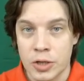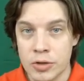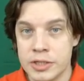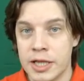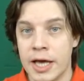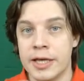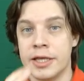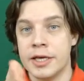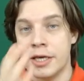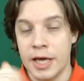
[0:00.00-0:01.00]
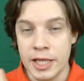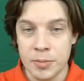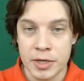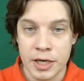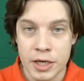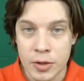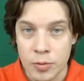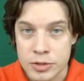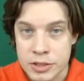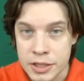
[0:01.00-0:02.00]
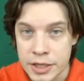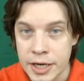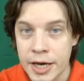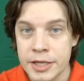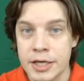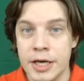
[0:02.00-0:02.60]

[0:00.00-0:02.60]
Looks like the enemy king on c8